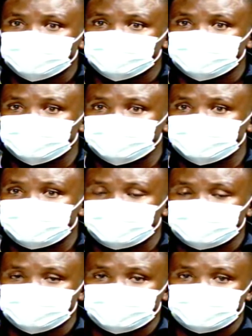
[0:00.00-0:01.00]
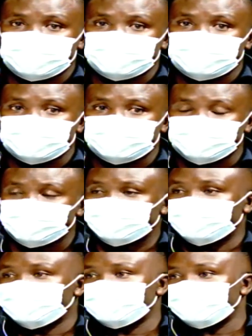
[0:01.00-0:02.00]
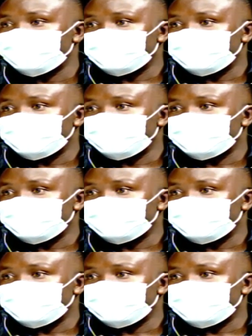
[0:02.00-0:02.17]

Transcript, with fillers: to actually do